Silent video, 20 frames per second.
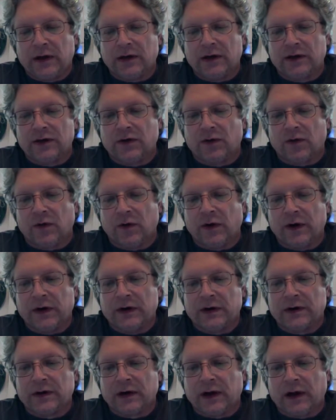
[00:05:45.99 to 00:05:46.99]
the
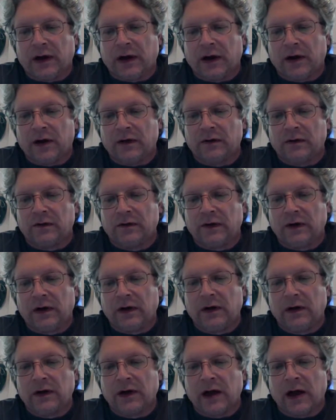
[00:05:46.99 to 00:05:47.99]
stories of
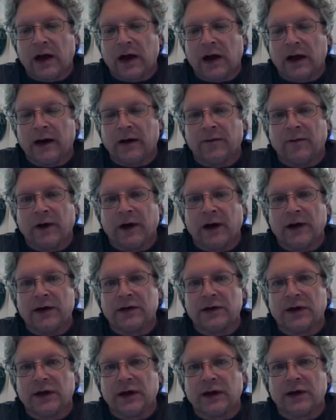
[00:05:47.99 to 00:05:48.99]
God in
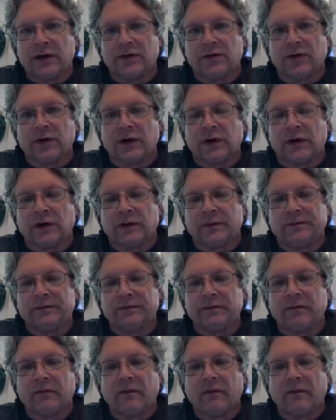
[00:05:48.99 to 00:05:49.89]
relation to Israel,